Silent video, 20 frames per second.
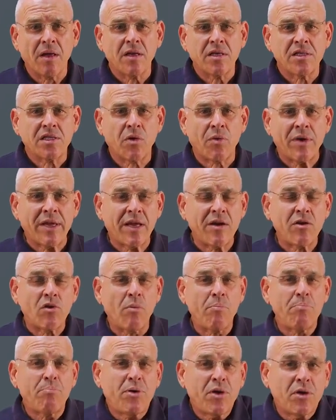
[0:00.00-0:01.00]
So we can
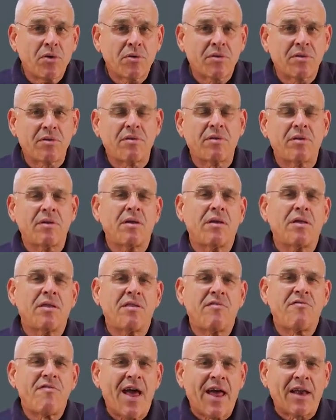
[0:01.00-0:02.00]
compute
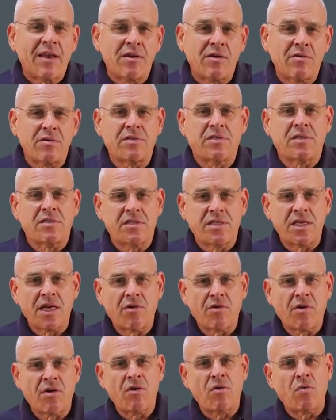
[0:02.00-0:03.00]
the values
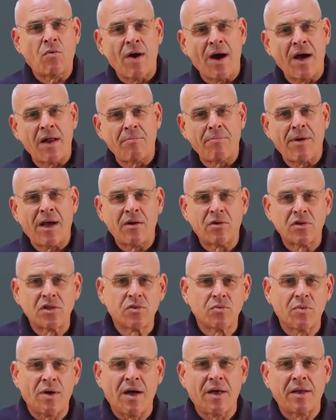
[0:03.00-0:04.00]
0, 1,
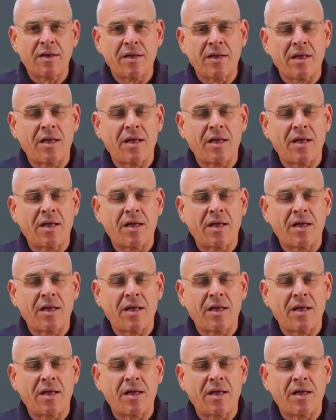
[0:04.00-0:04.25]
minus 1.